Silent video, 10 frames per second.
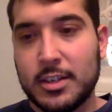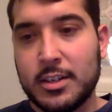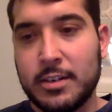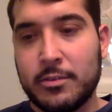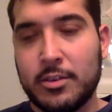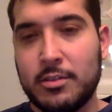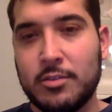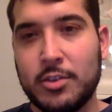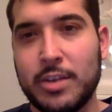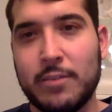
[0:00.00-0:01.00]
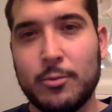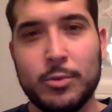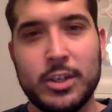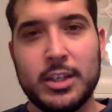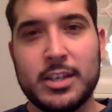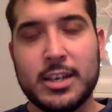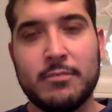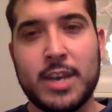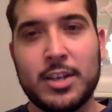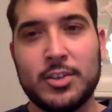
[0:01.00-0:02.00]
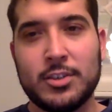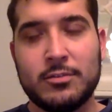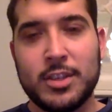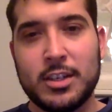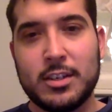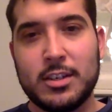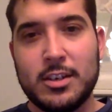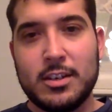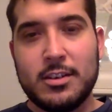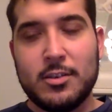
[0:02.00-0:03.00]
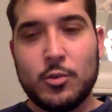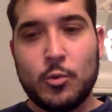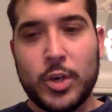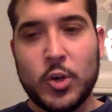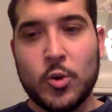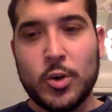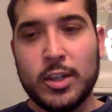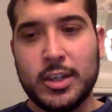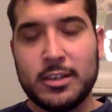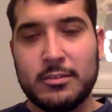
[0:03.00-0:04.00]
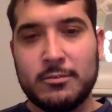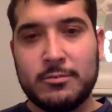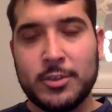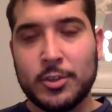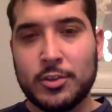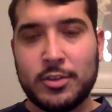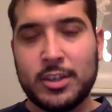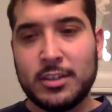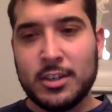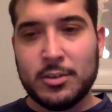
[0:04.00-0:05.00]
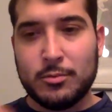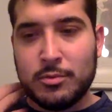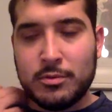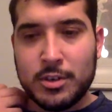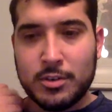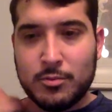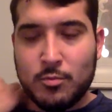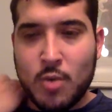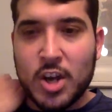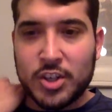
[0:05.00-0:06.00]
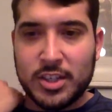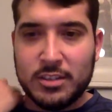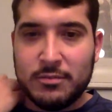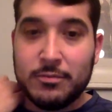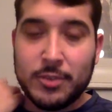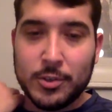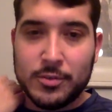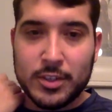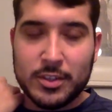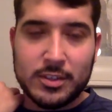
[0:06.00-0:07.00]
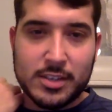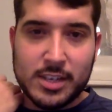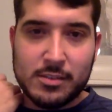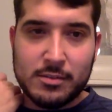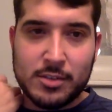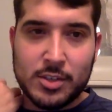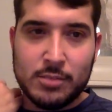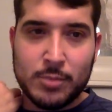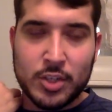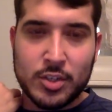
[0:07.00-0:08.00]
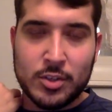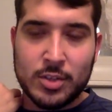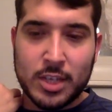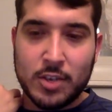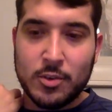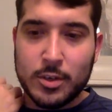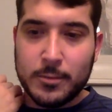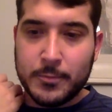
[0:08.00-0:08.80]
You never really take advantage of the re-oiling and filtering or washing of those filters as much as you think you would.